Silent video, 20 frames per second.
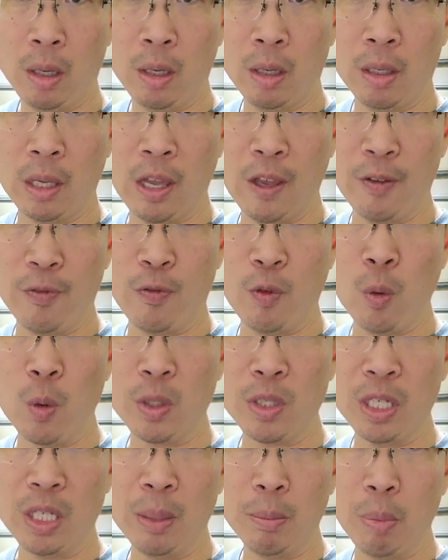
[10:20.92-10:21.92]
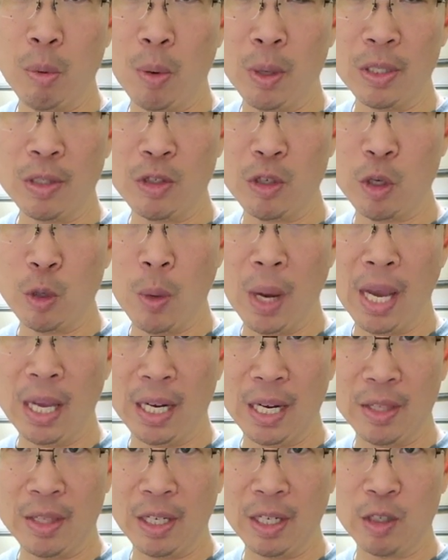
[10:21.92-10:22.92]
Okay, 14.28,
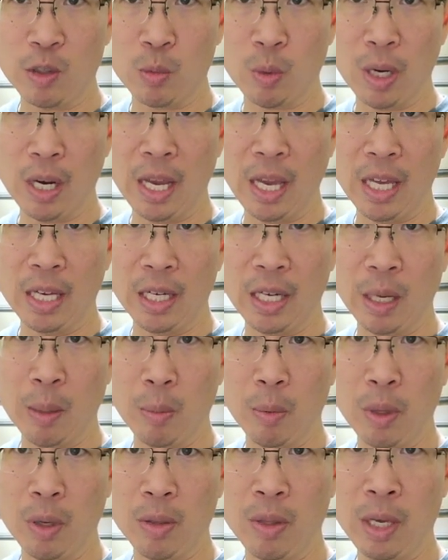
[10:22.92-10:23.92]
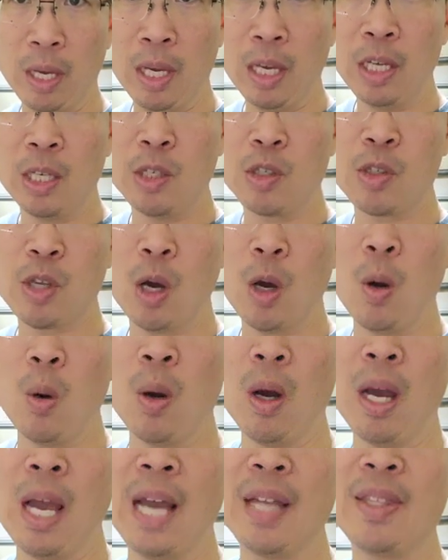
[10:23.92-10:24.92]
I think is what I ended up with.
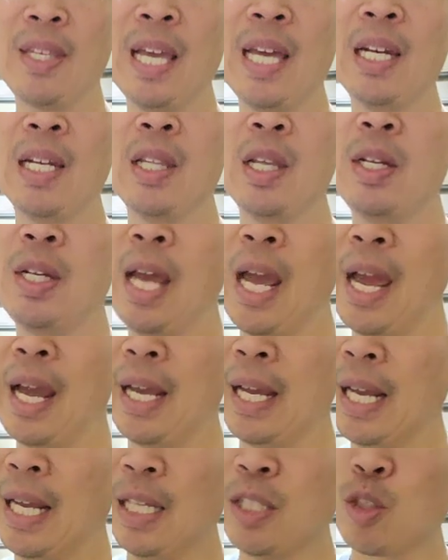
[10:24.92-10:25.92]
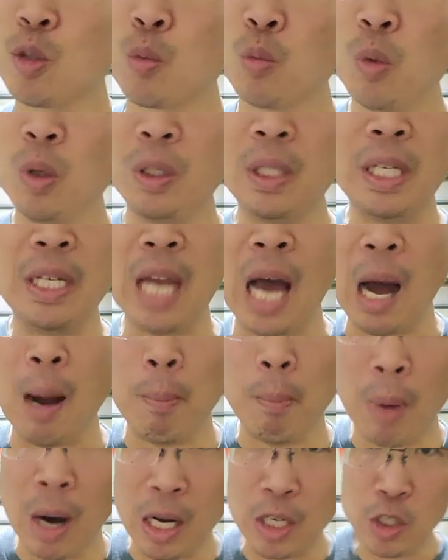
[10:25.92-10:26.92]
So at the end of the day, it's really not
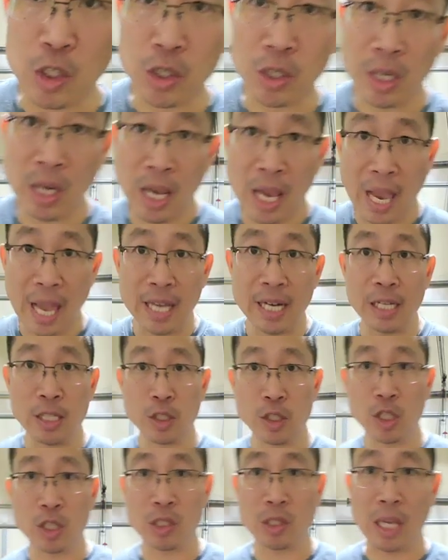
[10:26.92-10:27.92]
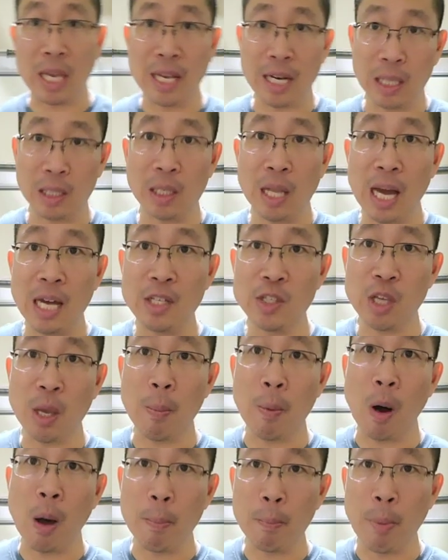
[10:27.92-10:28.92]
much. And it lines
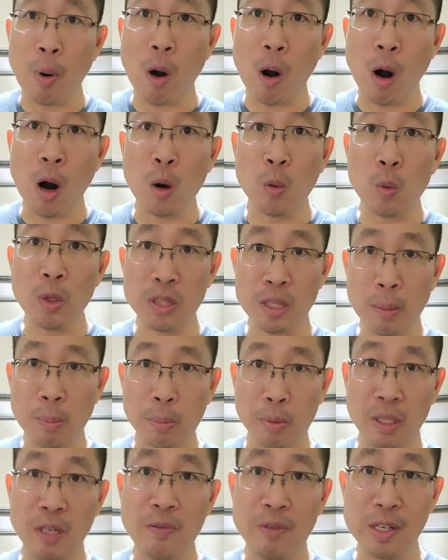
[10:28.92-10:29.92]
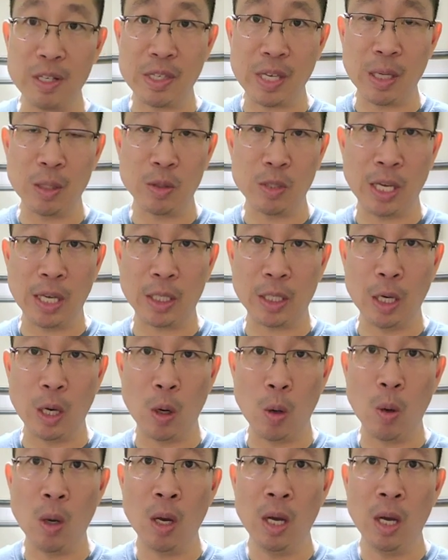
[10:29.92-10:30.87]
up on par with the previous Helteko